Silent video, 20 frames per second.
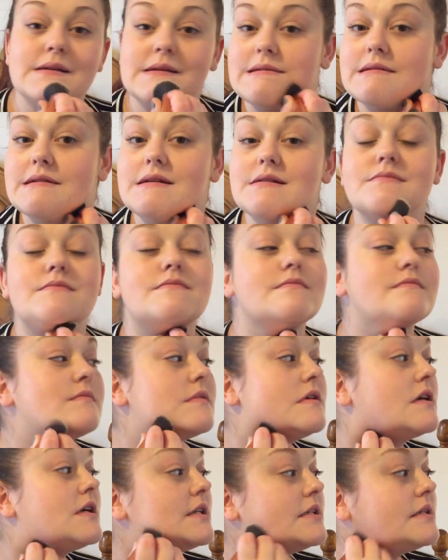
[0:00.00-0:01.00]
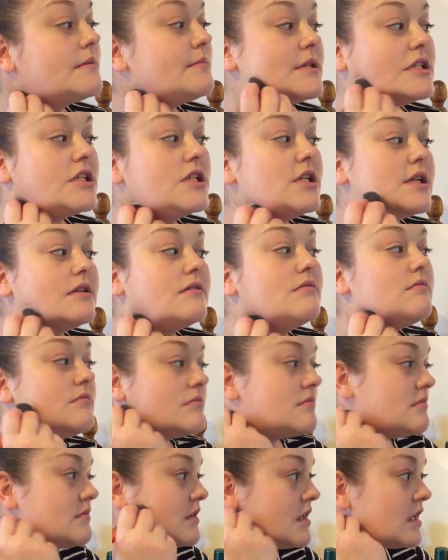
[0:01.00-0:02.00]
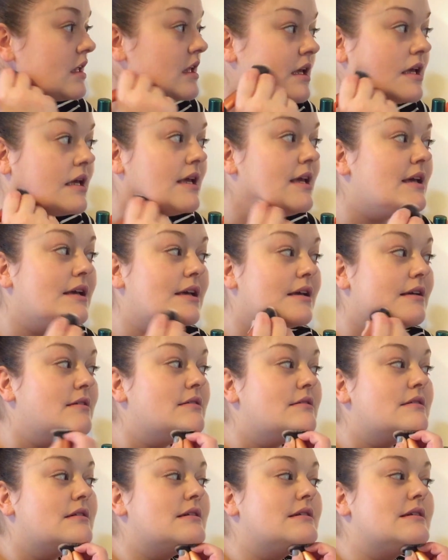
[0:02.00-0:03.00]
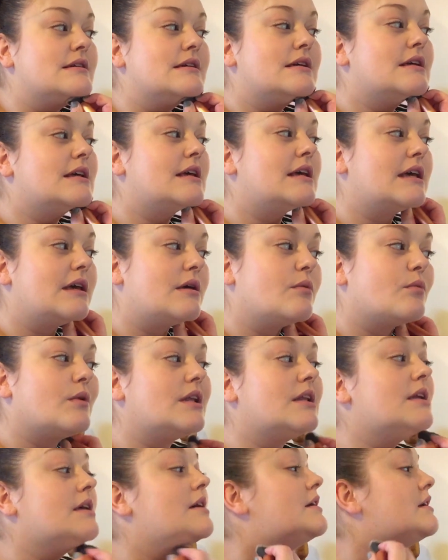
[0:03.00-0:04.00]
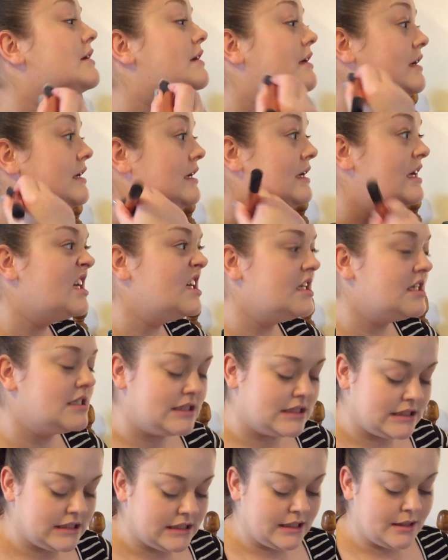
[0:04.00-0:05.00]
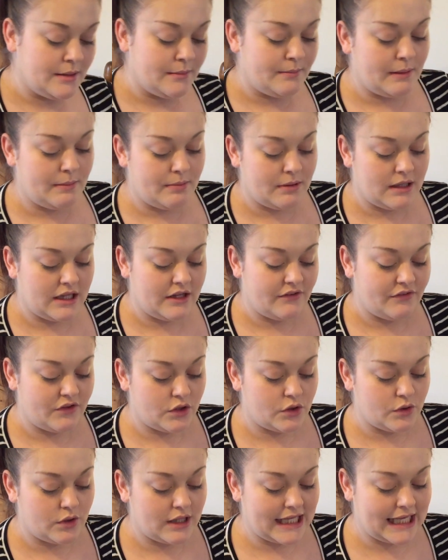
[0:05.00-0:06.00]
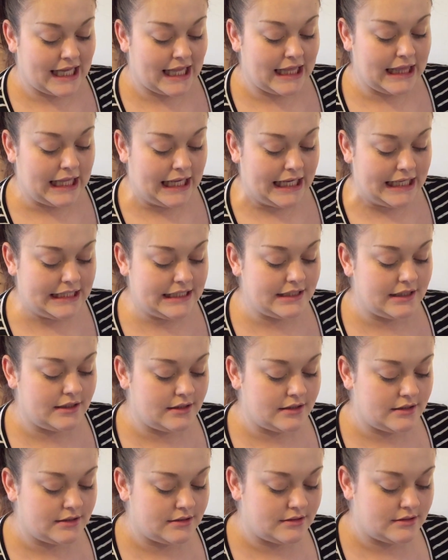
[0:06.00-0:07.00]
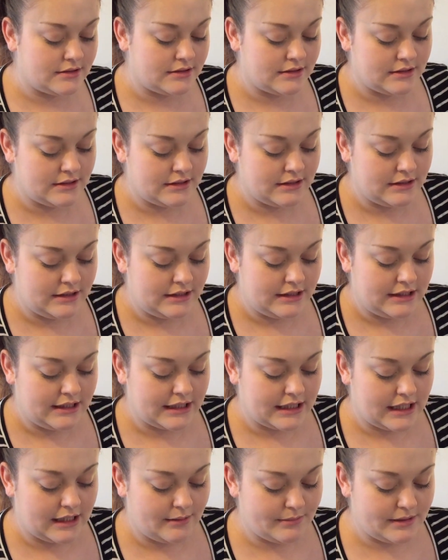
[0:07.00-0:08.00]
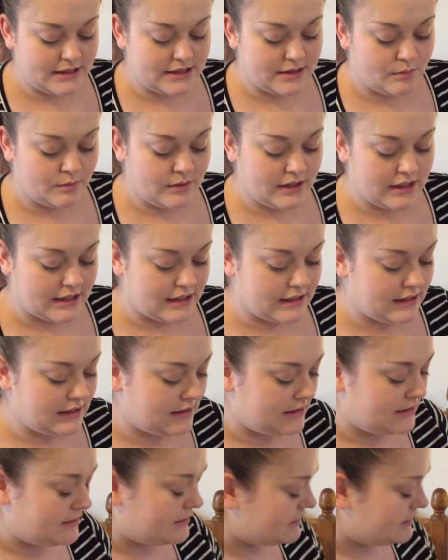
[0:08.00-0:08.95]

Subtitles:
Yep, under my chin. I hate when people have, you know, like a line. Can't be done with that.